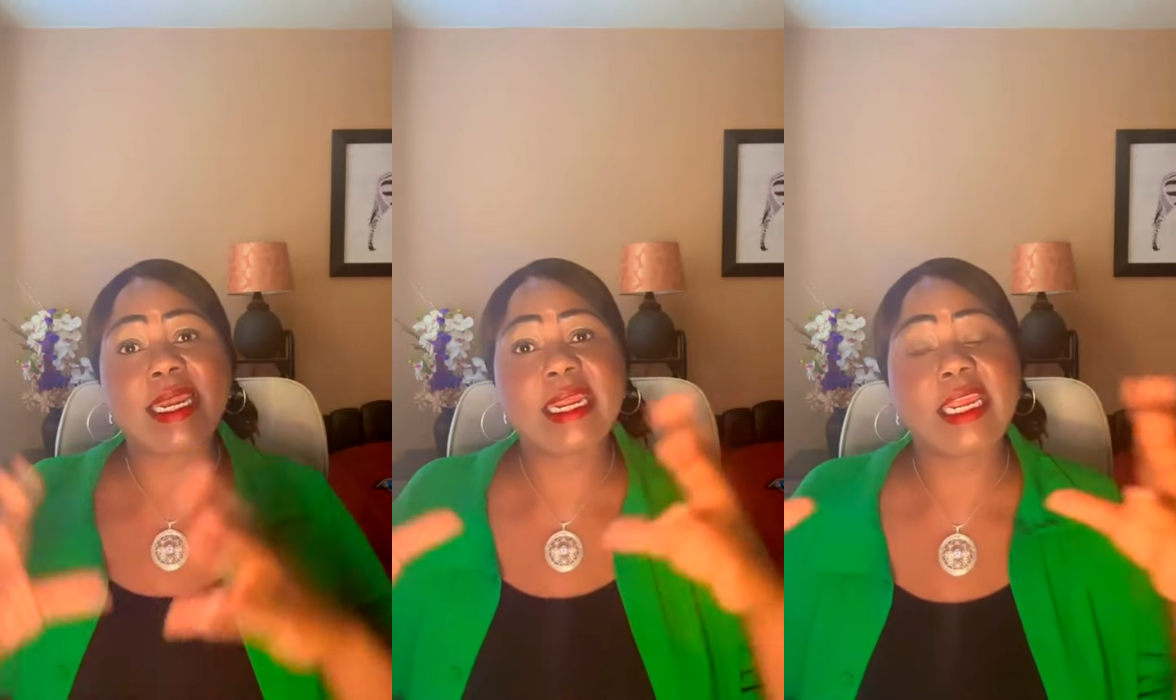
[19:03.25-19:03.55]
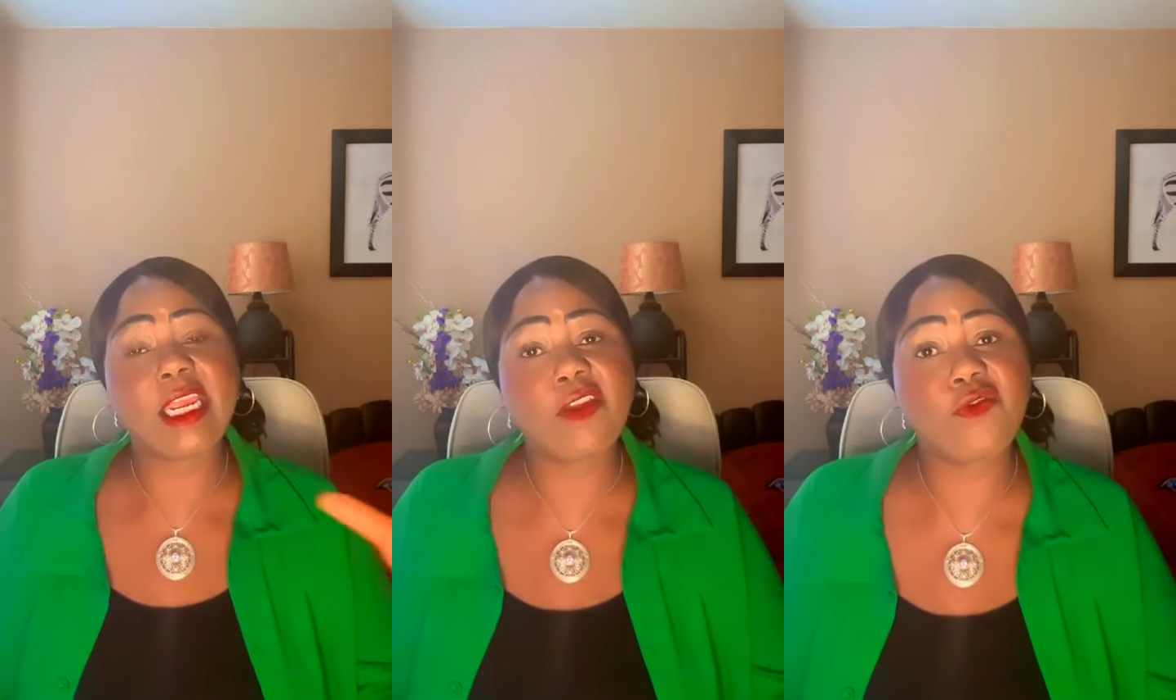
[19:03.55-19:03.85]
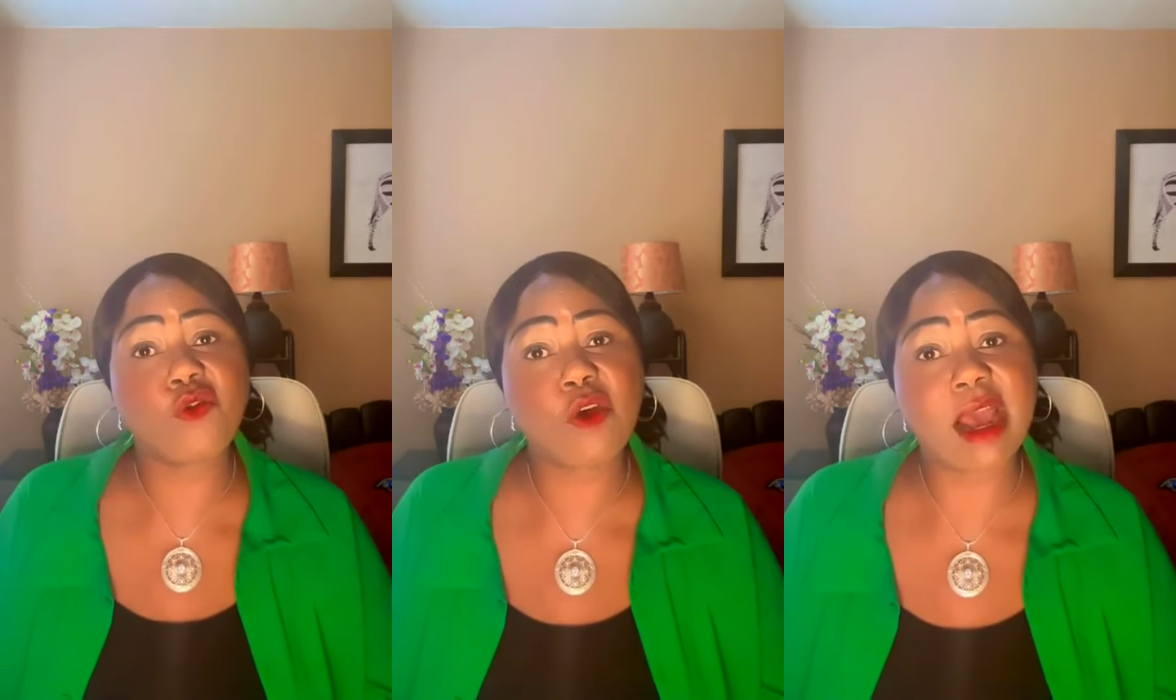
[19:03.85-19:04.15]
if
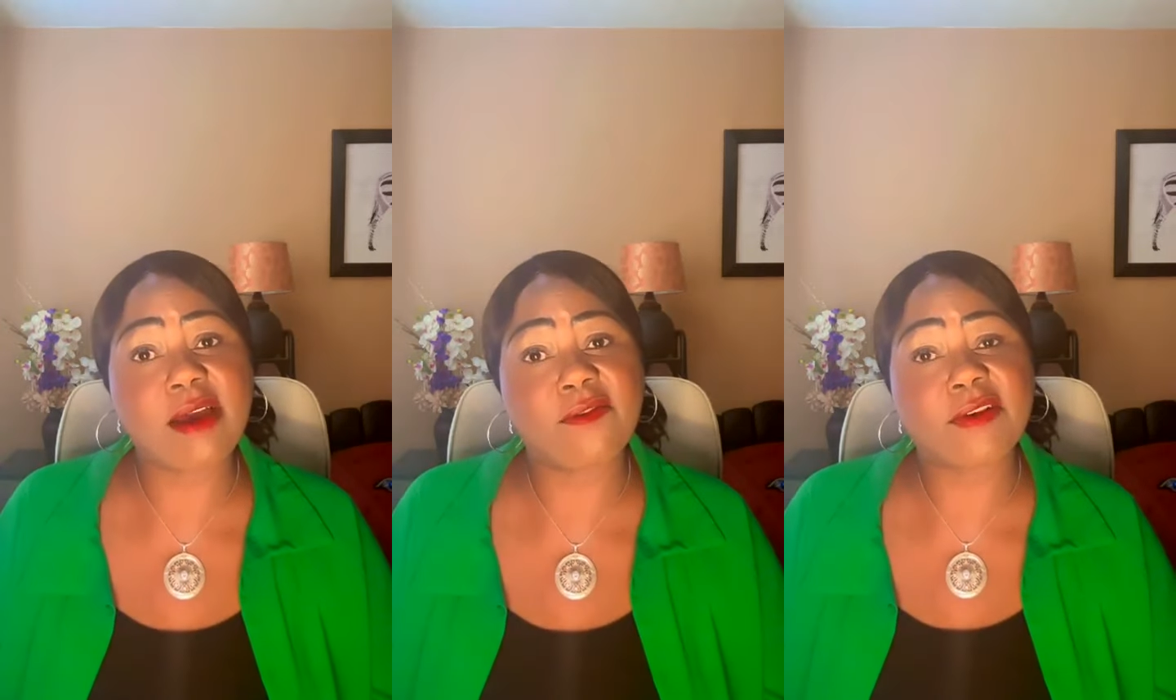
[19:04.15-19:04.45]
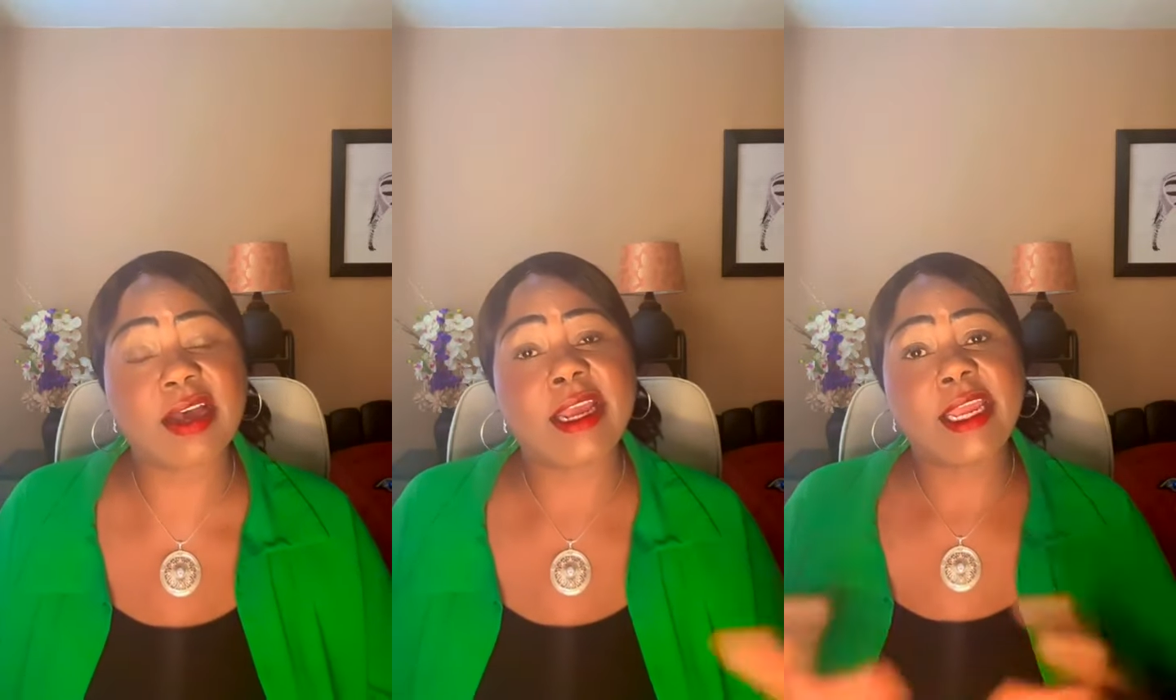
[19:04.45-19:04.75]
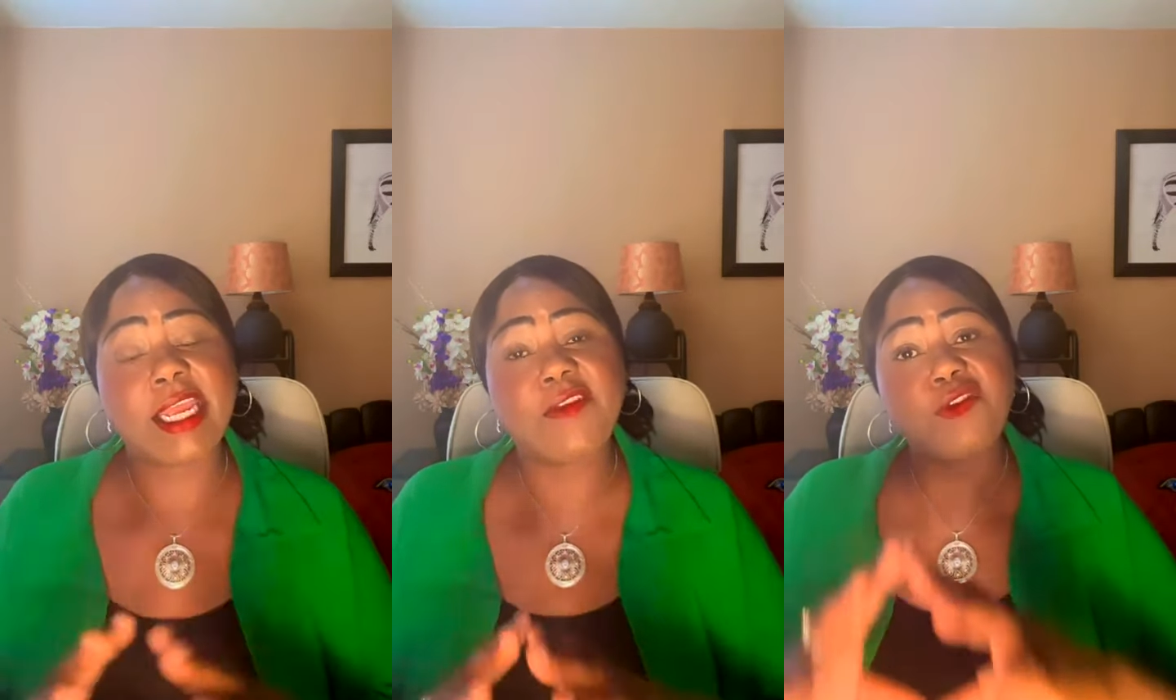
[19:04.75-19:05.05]

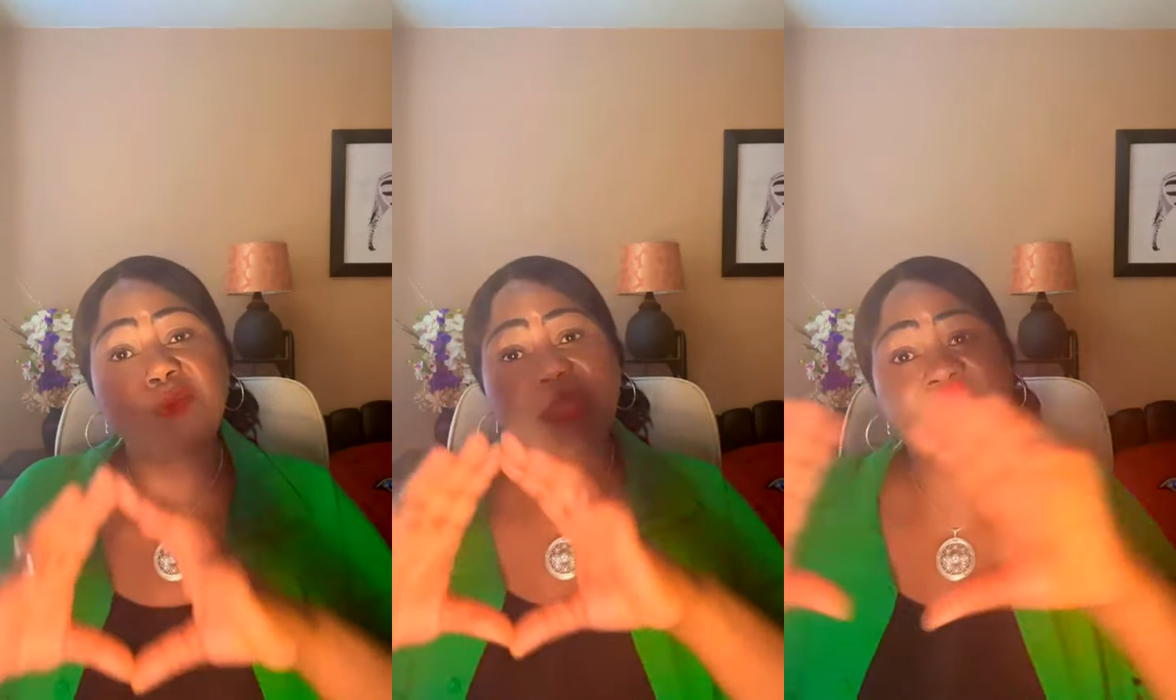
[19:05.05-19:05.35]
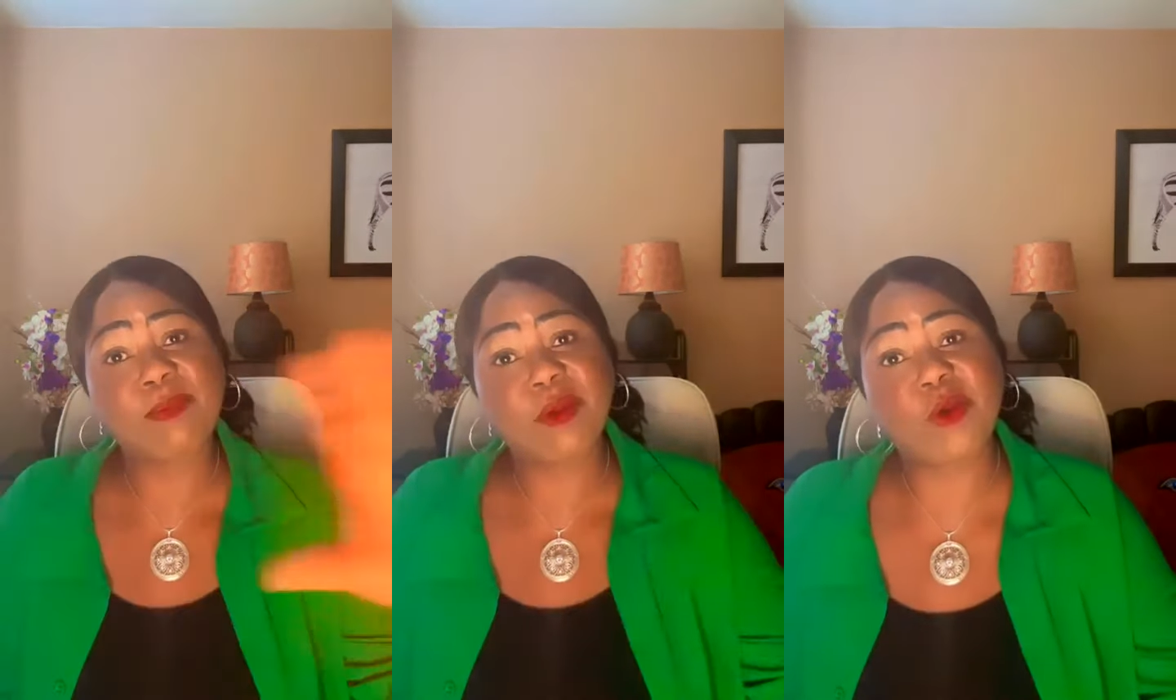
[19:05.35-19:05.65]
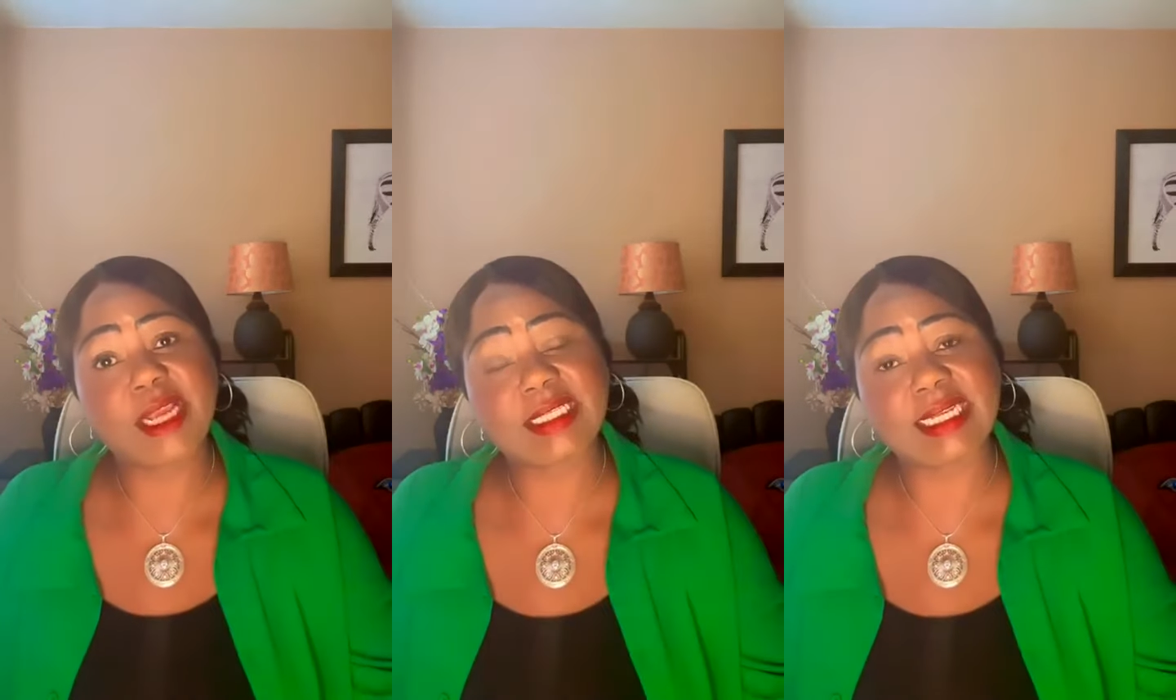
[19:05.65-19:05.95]
you make below
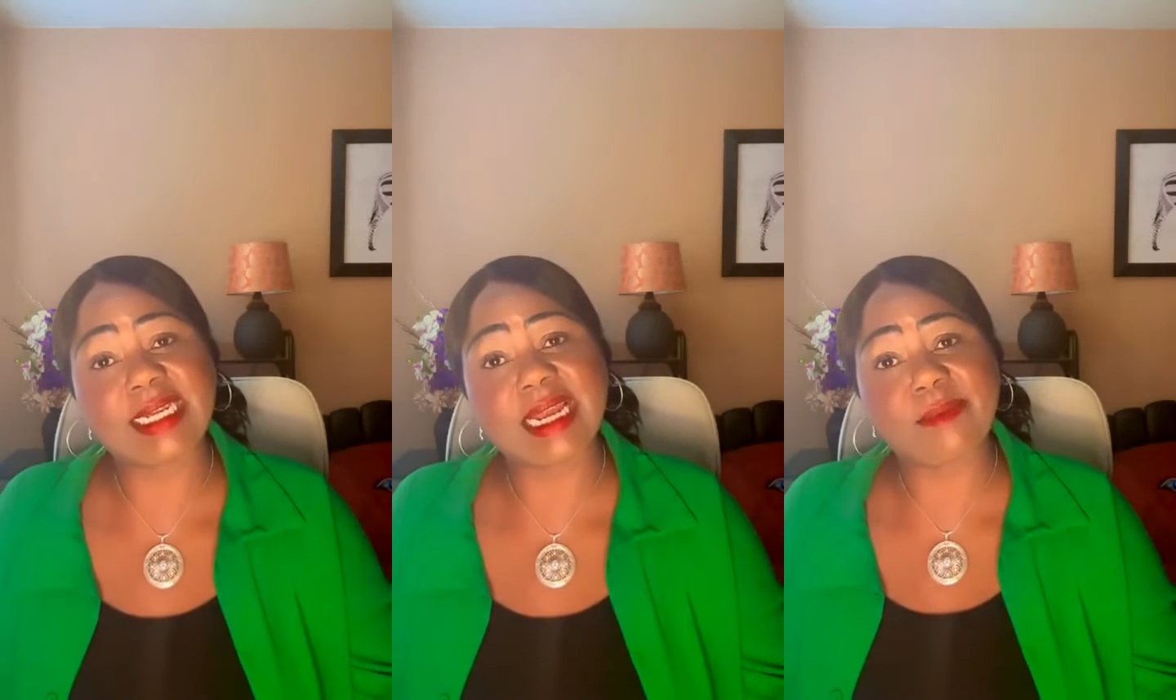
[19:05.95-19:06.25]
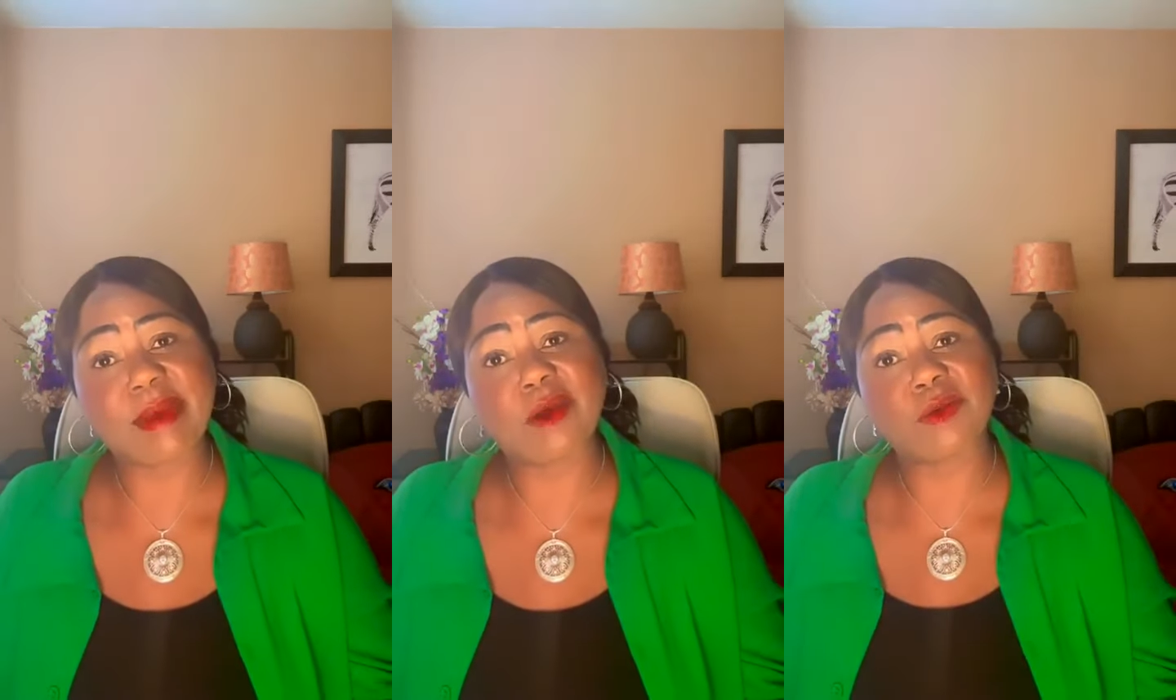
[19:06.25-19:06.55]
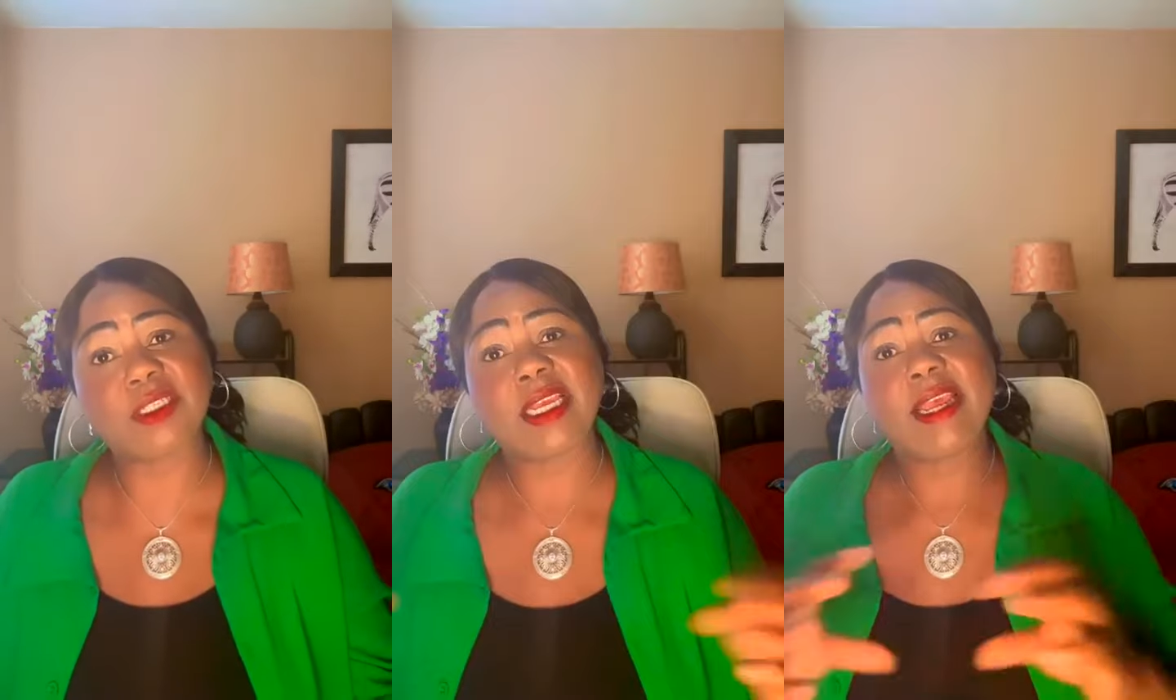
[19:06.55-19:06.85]
a certain amount,